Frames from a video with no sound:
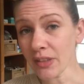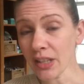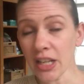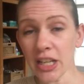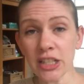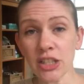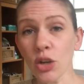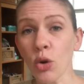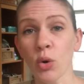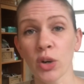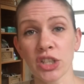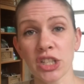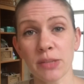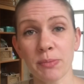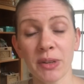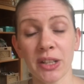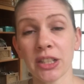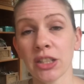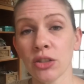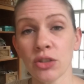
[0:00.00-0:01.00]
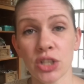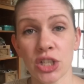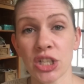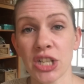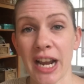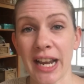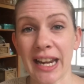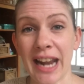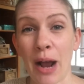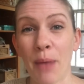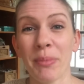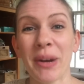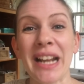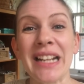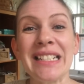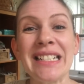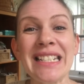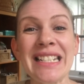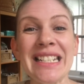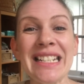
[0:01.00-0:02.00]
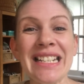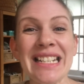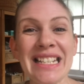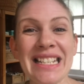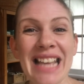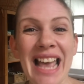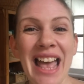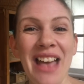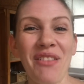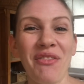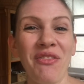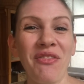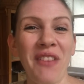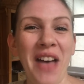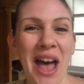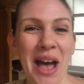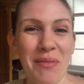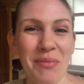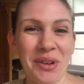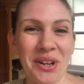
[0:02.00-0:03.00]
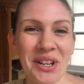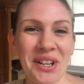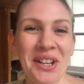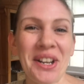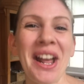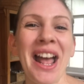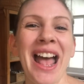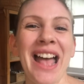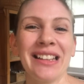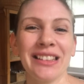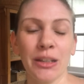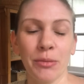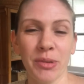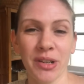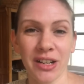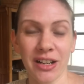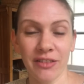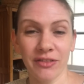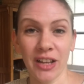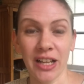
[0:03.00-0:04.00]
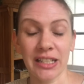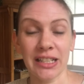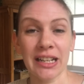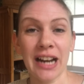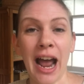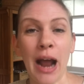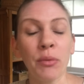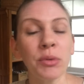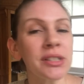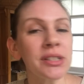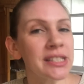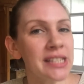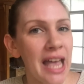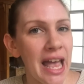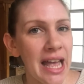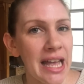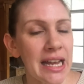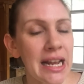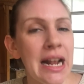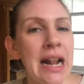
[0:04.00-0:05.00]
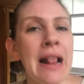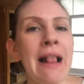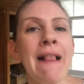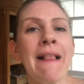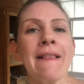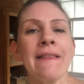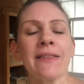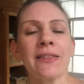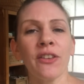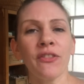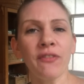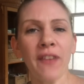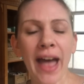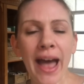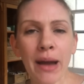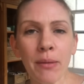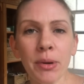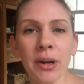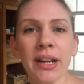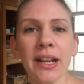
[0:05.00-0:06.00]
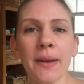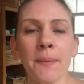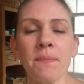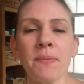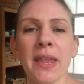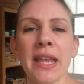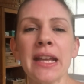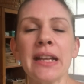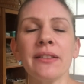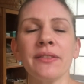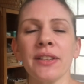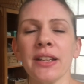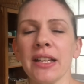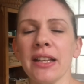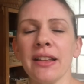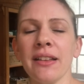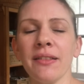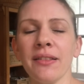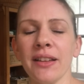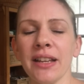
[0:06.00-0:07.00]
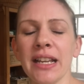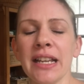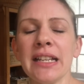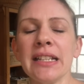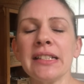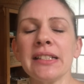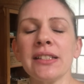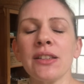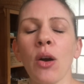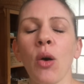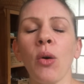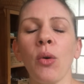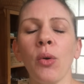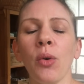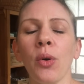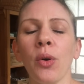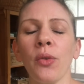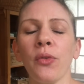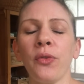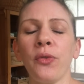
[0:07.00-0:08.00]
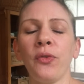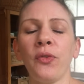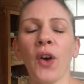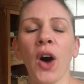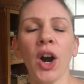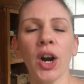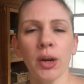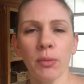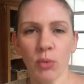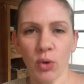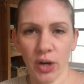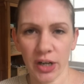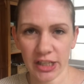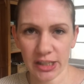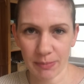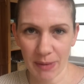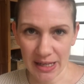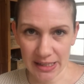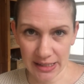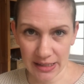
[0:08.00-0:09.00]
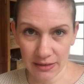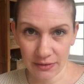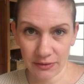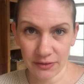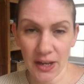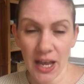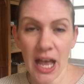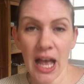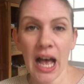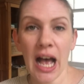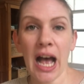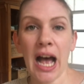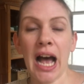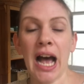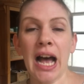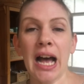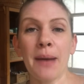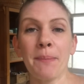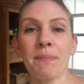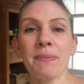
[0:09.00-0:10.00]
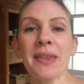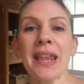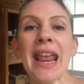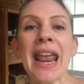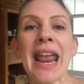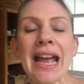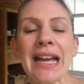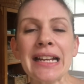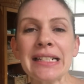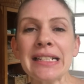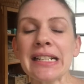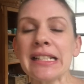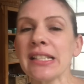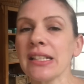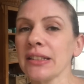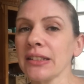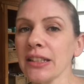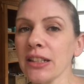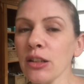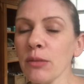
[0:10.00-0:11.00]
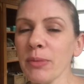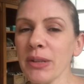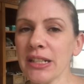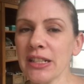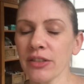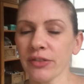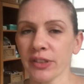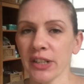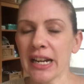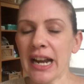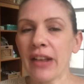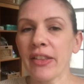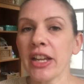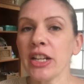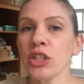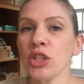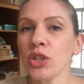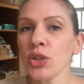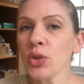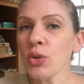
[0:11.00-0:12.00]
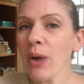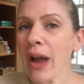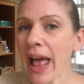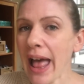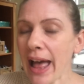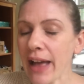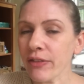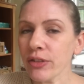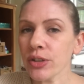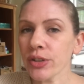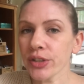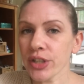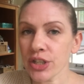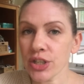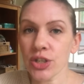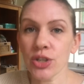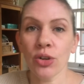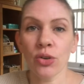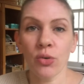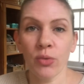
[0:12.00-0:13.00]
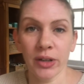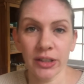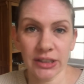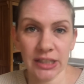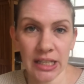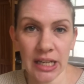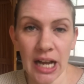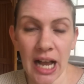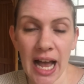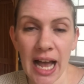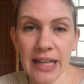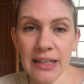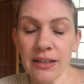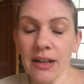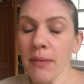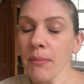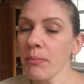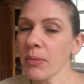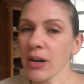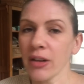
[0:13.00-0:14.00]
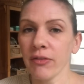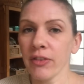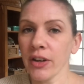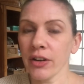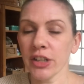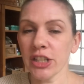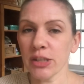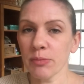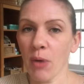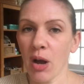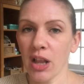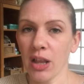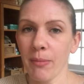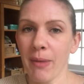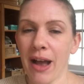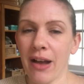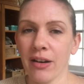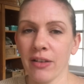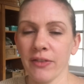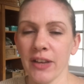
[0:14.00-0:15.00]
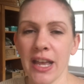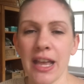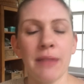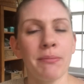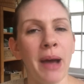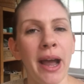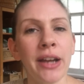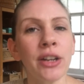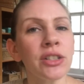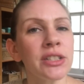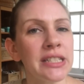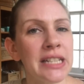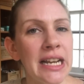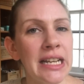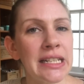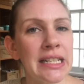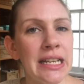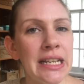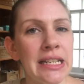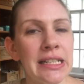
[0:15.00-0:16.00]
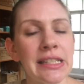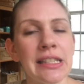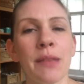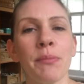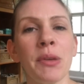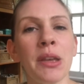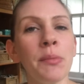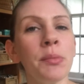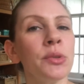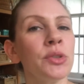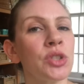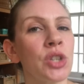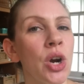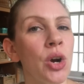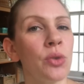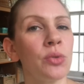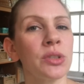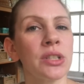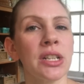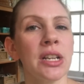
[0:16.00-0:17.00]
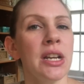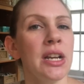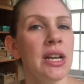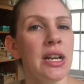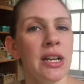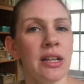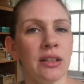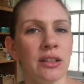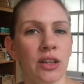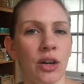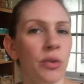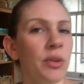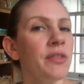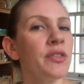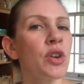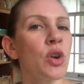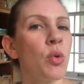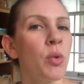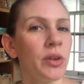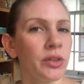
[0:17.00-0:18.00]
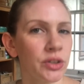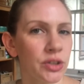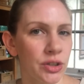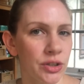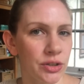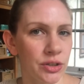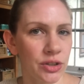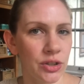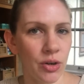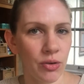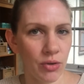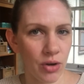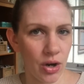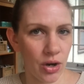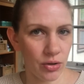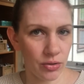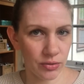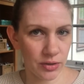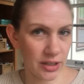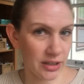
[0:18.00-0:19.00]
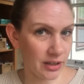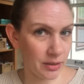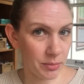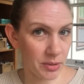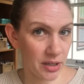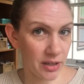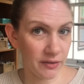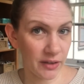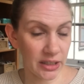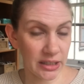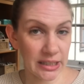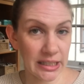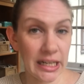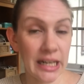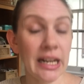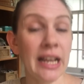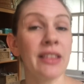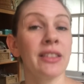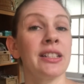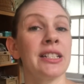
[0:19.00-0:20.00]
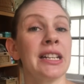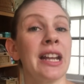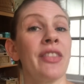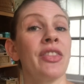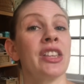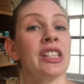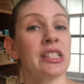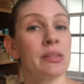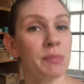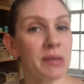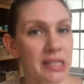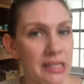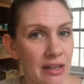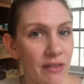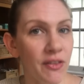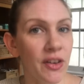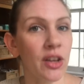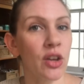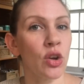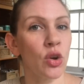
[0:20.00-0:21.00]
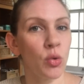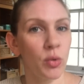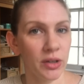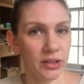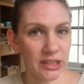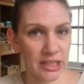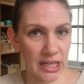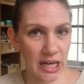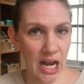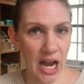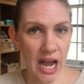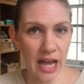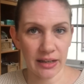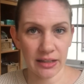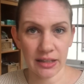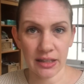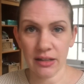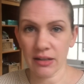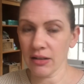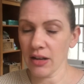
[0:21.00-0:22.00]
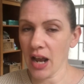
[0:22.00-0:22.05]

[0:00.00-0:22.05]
It's a gorgeous building, you should check it out. But I did get fabric at Liberty of London. I will say, the fabric is far more expensive. And it's a little bit different. Now, they do have traditional quilting cotton, but a very small amount of it. And my understanding is that people don't, even quilters don't go to Liberty of London to get the specific quilting cotton.